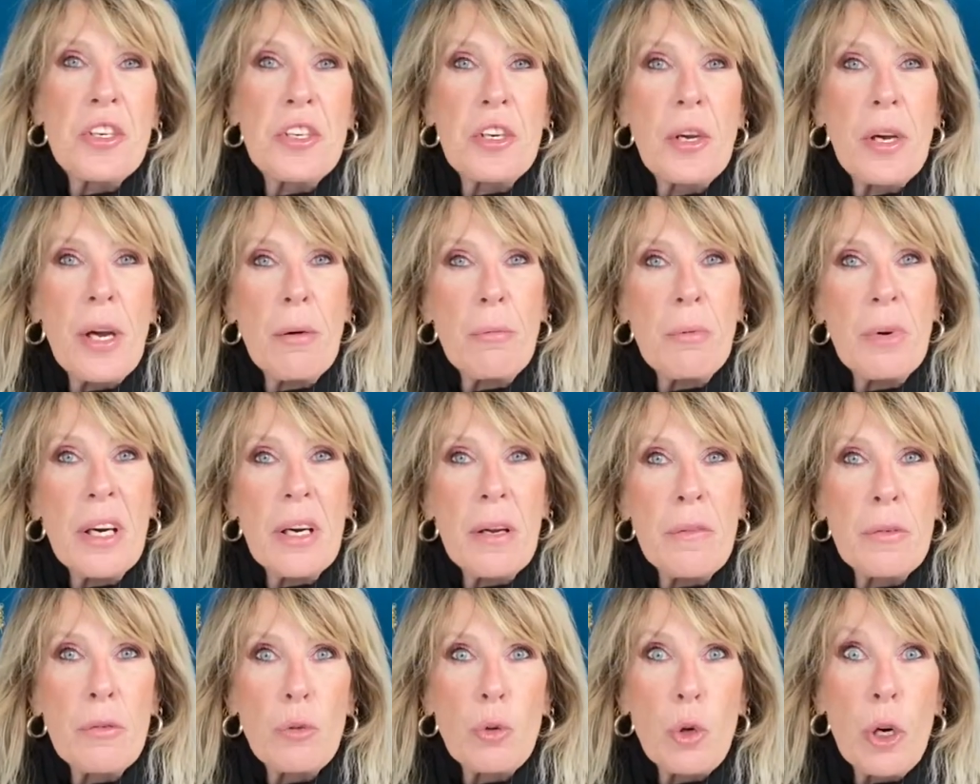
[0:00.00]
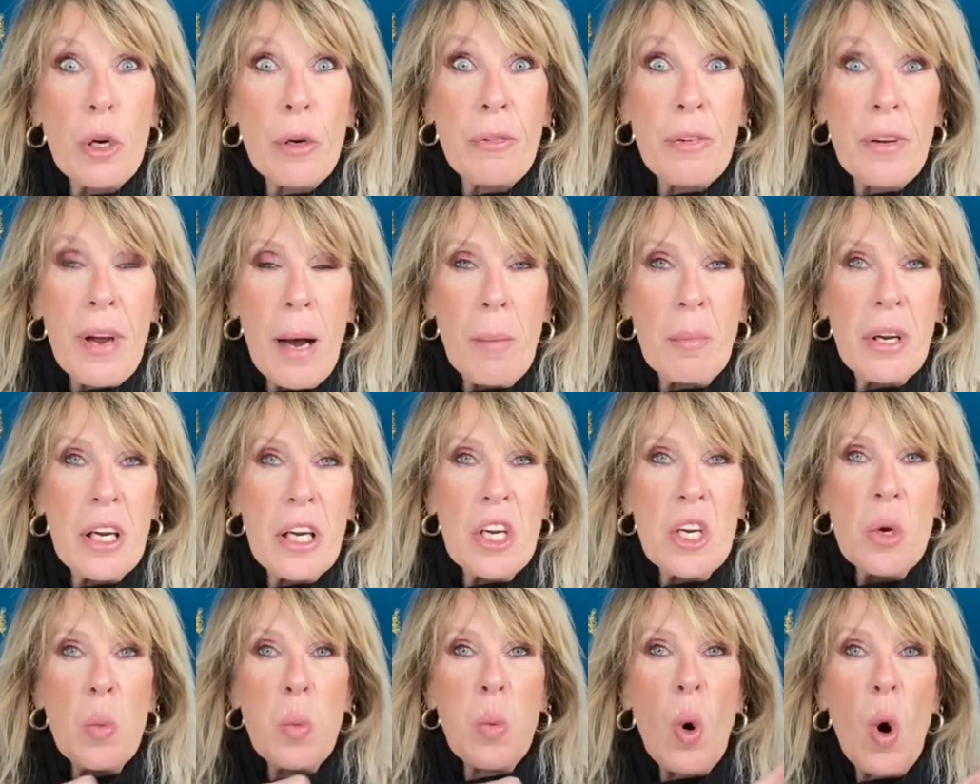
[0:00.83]
to get rid of the royal family.
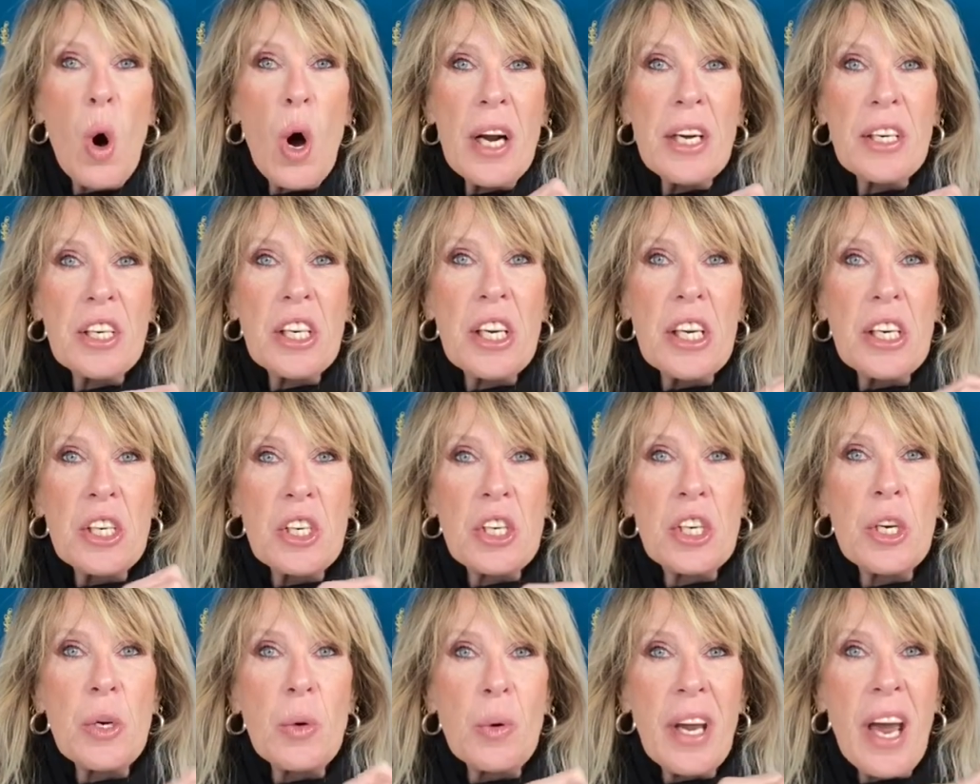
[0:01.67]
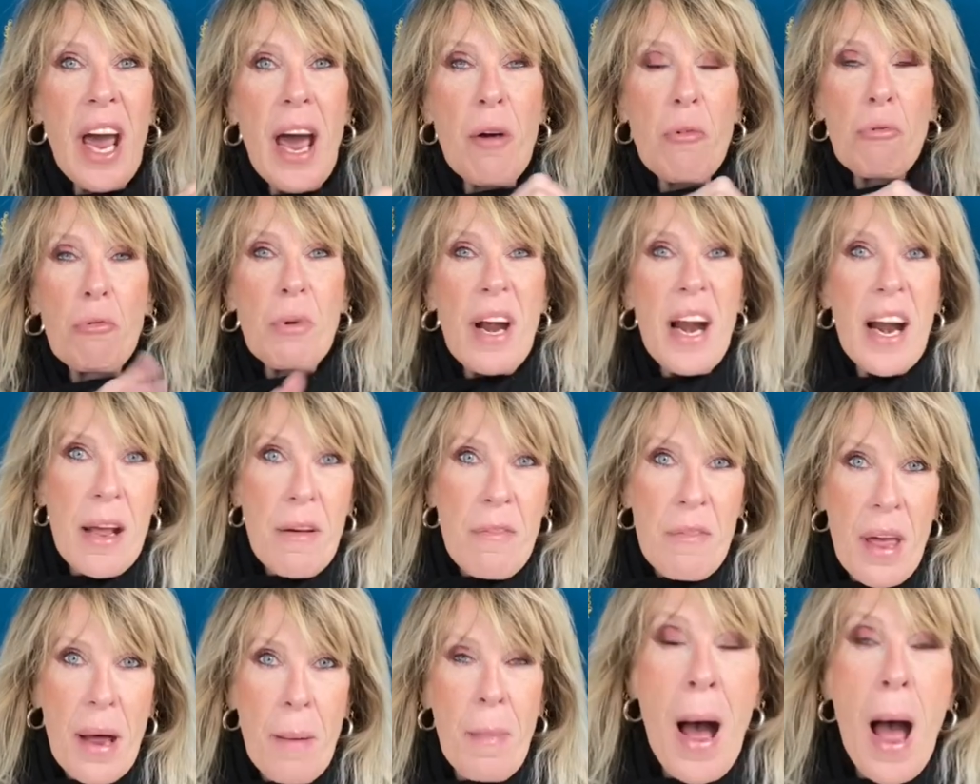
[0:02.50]
You wanted to get rid
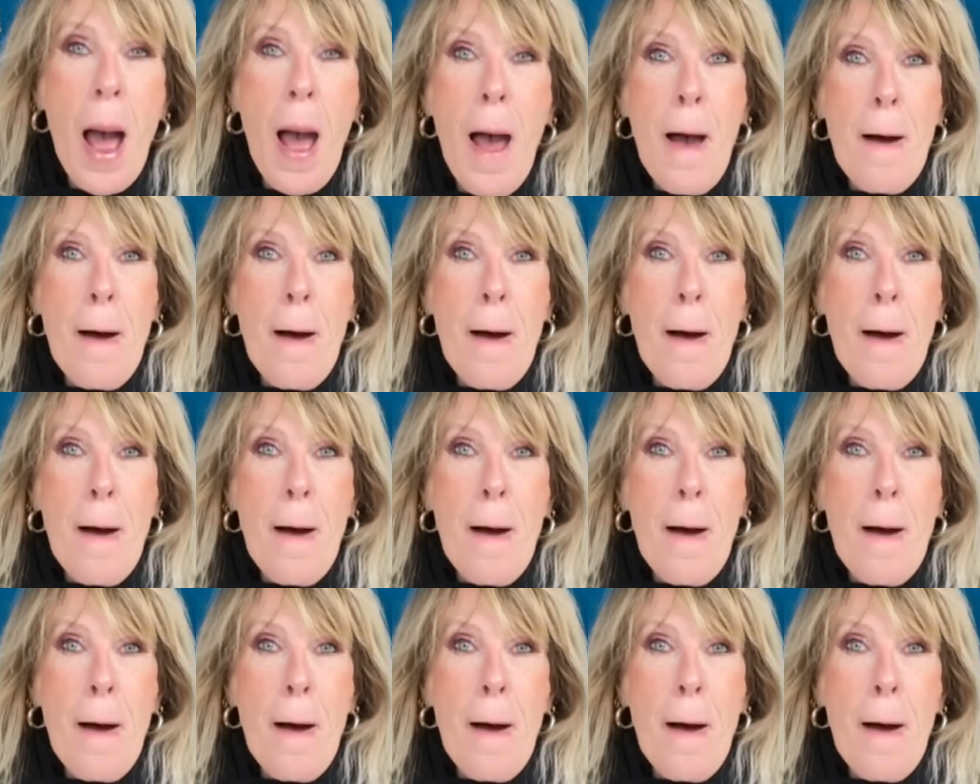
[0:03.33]
of them.